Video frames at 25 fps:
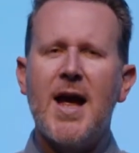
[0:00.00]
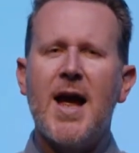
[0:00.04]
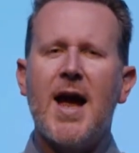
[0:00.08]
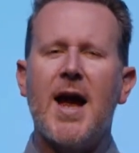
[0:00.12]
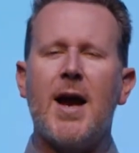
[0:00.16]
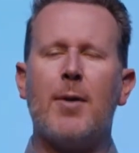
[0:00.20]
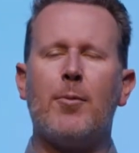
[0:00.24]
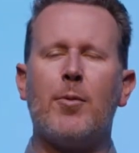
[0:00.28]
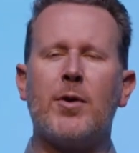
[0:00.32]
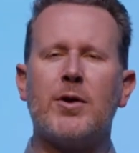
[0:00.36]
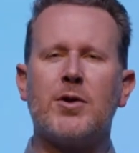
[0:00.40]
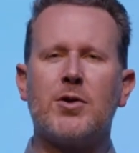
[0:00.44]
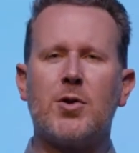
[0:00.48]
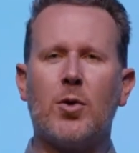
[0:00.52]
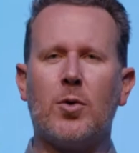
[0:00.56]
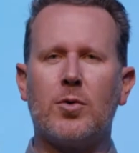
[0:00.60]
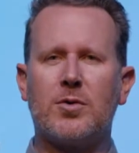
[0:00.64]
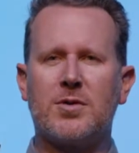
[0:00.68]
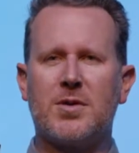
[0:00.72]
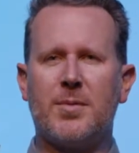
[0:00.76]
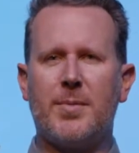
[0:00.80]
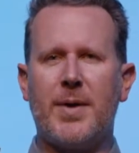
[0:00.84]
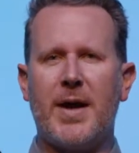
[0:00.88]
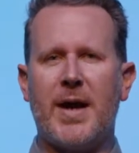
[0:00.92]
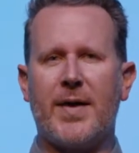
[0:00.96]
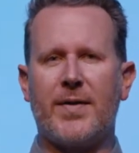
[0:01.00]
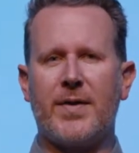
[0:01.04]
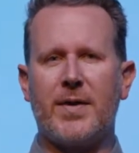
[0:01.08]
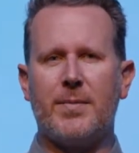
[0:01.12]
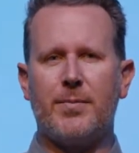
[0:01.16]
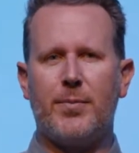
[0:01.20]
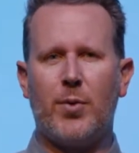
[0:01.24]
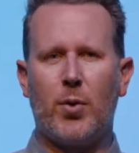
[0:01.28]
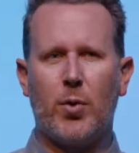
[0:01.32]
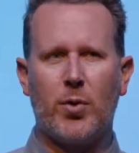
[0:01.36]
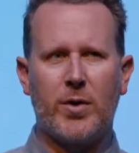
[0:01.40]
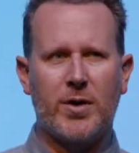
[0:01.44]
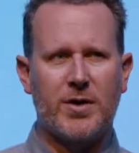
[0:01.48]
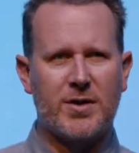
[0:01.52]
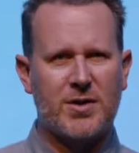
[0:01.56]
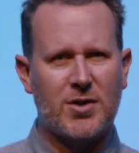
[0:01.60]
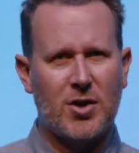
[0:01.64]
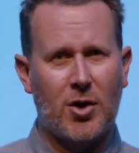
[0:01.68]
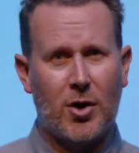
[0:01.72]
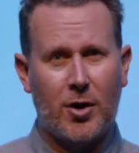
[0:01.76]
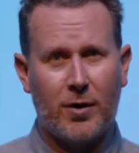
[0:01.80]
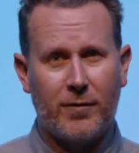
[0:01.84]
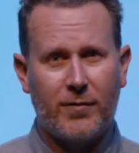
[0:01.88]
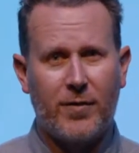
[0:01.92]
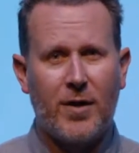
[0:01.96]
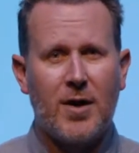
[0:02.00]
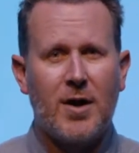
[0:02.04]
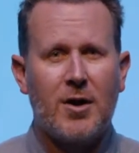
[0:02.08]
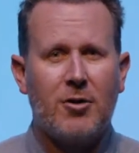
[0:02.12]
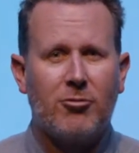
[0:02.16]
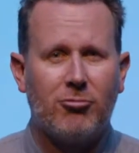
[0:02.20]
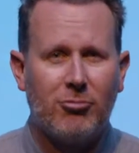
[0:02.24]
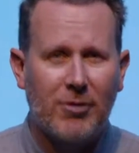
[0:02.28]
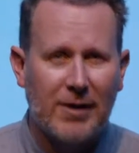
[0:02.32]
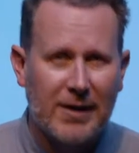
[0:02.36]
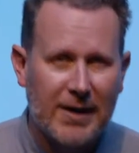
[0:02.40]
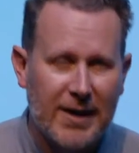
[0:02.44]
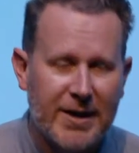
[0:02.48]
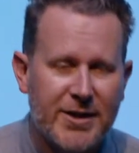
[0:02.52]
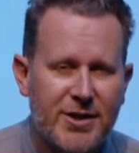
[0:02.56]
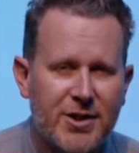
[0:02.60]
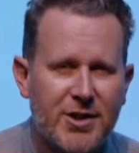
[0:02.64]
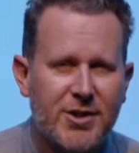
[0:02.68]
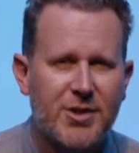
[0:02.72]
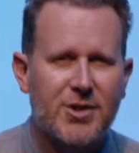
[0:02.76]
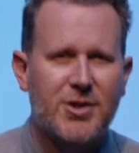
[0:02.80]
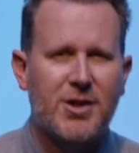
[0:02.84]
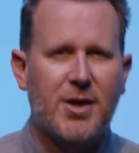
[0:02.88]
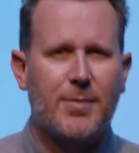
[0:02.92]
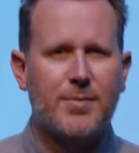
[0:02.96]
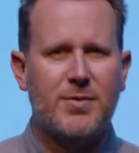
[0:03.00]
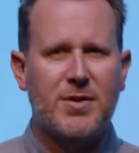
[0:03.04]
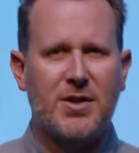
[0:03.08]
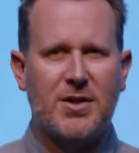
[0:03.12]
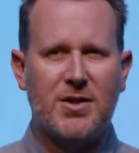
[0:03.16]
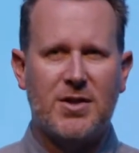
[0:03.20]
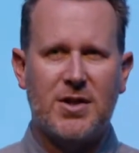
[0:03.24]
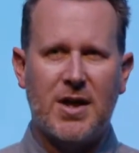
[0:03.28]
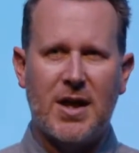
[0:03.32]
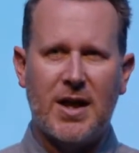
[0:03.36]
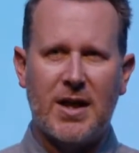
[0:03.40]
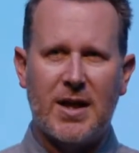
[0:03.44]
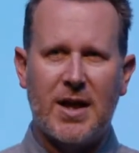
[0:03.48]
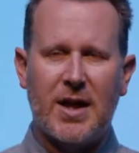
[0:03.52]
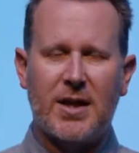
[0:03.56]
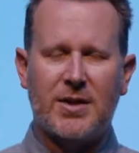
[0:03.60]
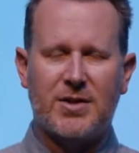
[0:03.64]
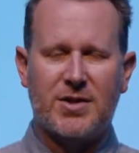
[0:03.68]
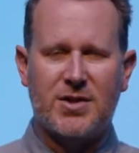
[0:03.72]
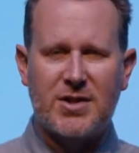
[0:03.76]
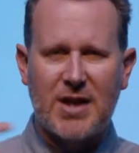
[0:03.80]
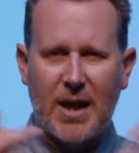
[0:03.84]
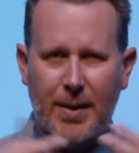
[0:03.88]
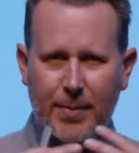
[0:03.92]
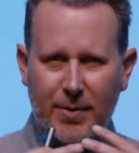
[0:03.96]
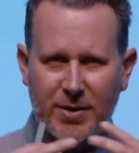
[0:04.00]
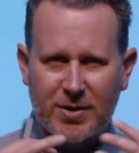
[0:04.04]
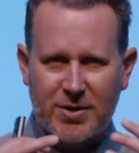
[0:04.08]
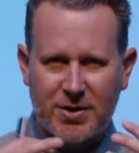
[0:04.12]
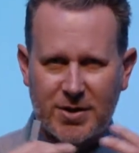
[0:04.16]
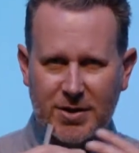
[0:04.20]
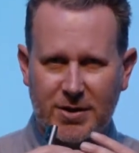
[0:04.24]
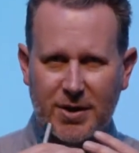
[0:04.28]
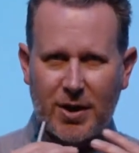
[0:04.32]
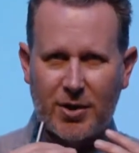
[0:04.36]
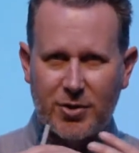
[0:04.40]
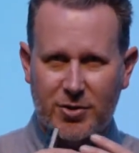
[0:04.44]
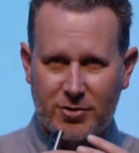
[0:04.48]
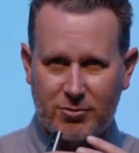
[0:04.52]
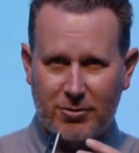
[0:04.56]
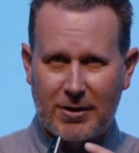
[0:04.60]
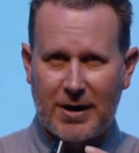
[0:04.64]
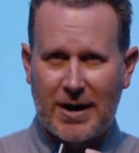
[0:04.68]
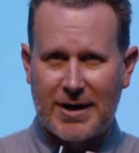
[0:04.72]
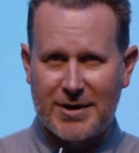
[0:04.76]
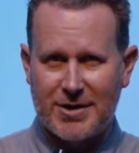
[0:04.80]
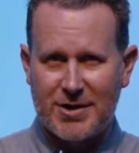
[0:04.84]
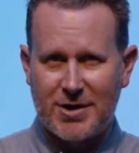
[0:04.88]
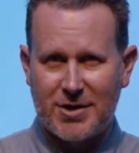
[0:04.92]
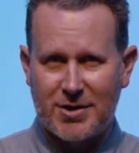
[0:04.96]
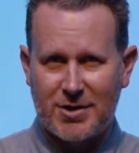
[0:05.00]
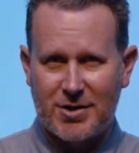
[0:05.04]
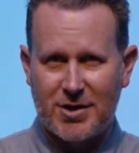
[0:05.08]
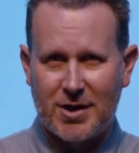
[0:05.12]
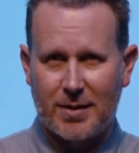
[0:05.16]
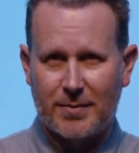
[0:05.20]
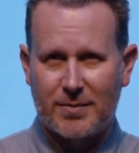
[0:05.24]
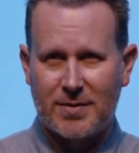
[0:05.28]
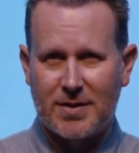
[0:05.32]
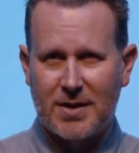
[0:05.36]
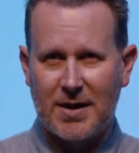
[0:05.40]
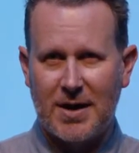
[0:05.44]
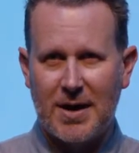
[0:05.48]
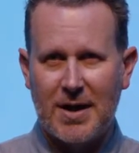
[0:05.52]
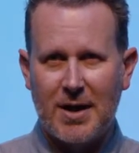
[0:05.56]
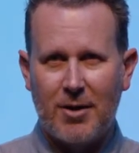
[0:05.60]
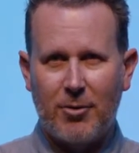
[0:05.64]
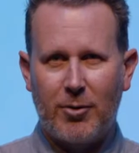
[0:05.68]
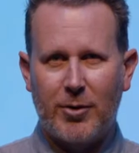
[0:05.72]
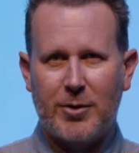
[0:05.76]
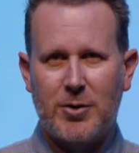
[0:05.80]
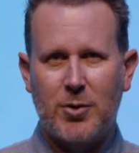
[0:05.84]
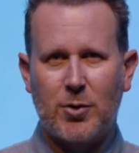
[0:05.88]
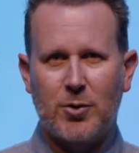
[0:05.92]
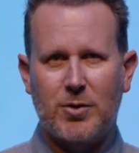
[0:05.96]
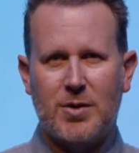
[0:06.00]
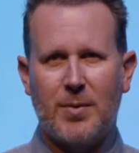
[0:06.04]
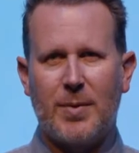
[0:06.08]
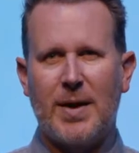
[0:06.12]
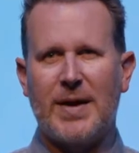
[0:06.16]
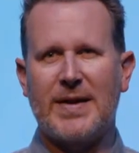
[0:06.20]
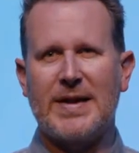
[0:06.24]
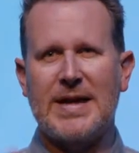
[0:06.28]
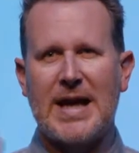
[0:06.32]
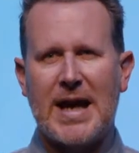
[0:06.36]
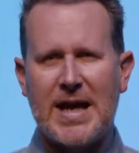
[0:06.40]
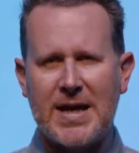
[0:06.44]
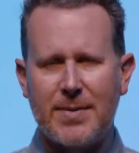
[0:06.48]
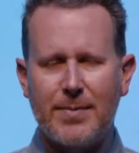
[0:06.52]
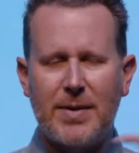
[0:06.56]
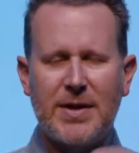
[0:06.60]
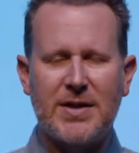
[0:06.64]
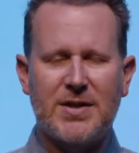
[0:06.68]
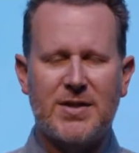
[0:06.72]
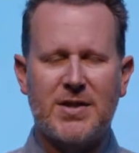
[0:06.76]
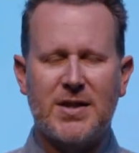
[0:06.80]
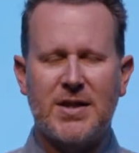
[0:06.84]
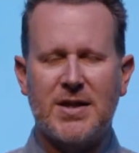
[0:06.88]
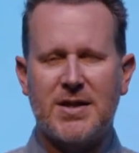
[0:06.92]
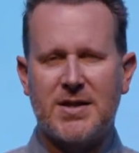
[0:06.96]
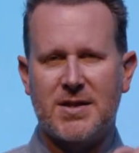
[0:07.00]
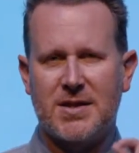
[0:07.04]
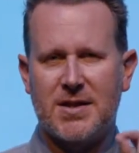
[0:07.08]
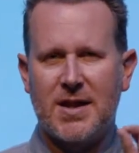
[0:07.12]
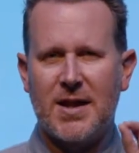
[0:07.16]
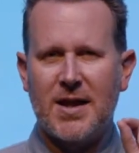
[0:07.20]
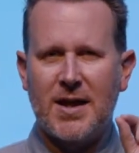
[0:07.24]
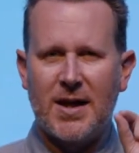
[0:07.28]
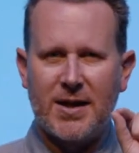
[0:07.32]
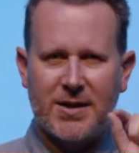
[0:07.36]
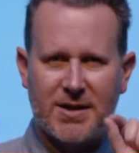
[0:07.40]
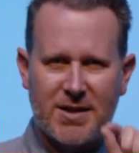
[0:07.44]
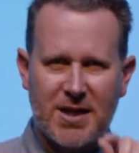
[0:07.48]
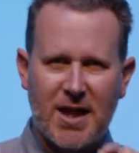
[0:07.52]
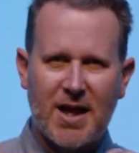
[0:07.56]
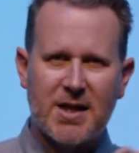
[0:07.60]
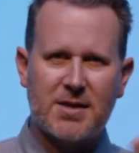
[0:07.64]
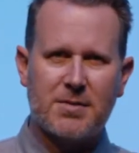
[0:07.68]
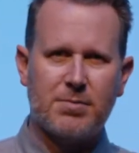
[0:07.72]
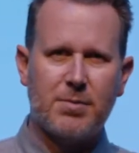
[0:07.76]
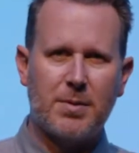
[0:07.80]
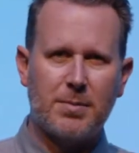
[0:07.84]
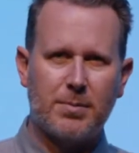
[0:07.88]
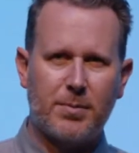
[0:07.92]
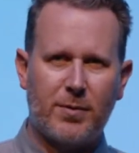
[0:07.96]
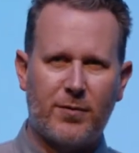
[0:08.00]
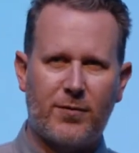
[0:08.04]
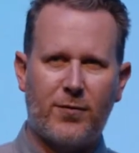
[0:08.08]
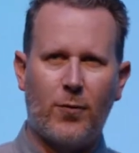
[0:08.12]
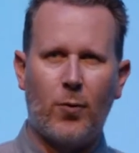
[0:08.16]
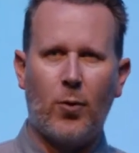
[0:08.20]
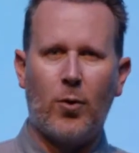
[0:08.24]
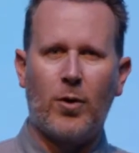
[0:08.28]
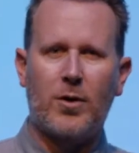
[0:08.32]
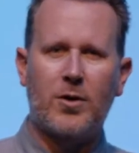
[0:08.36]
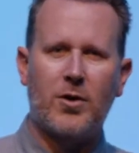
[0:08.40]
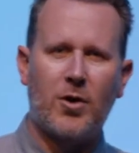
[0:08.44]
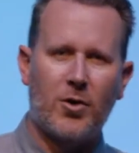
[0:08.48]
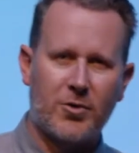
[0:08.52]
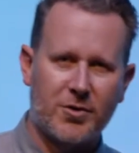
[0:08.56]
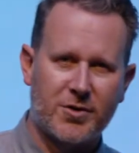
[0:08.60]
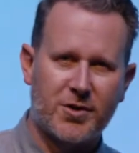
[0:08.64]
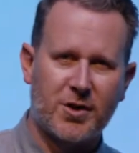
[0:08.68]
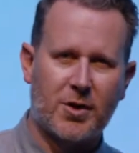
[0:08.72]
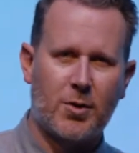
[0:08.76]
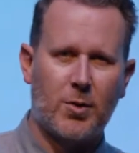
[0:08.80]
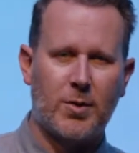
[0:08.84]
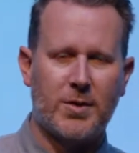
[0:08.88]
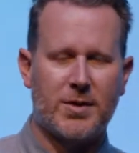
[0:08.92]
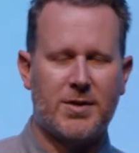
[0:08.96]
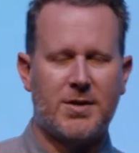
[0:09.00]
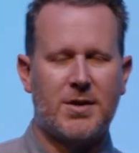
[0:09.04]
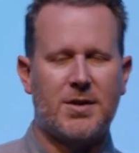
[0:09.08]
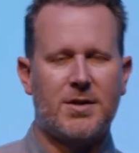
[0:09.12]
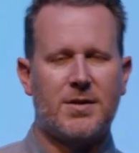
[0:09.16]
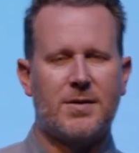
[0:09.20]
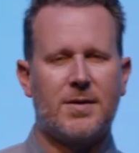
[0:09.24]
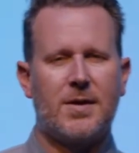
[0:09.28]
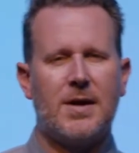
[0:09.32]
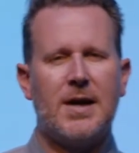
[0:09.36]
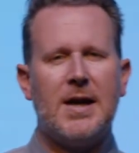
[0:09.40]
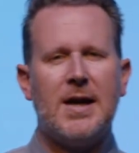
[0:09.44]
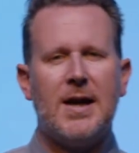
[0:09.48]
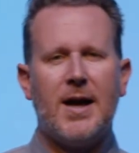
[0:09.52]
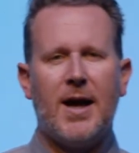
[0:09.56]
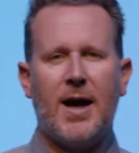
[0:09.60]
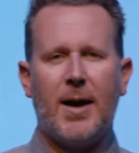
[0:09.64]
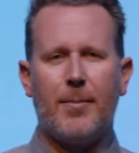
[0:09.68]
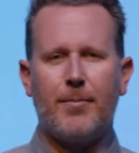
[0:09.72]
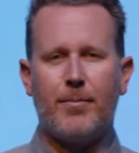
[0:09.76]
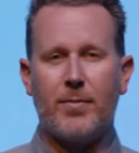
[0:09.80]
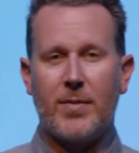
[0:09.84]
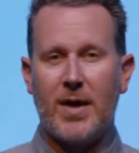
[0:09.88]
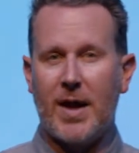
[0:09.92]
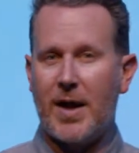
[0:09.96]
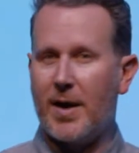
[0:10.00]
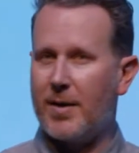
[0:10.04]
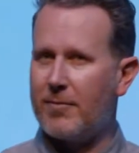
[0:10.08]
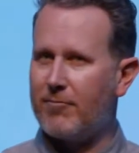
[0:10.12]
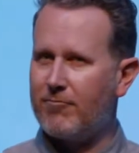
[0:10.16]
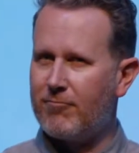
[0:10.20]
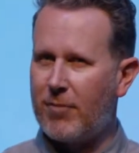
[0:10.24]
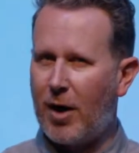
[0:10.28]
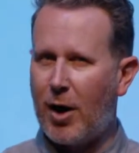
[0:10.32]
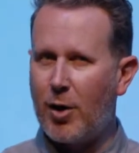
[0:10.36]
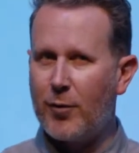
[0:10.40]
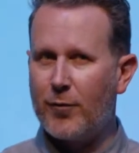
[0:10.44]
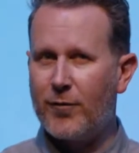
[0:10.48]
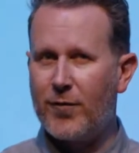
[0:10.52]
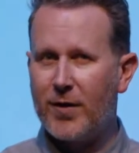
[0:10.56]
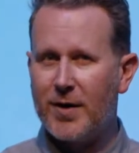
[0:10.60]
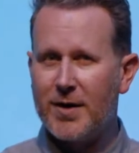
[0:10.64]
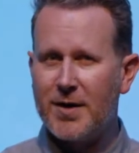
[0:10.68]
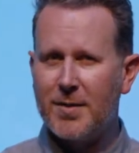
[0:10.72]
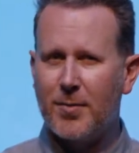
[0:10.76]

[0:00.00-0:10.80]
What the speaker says: and we talked about the importance of relationships, establishing those relationships. We talked about the ABCs, attachment before consequences. And hopefully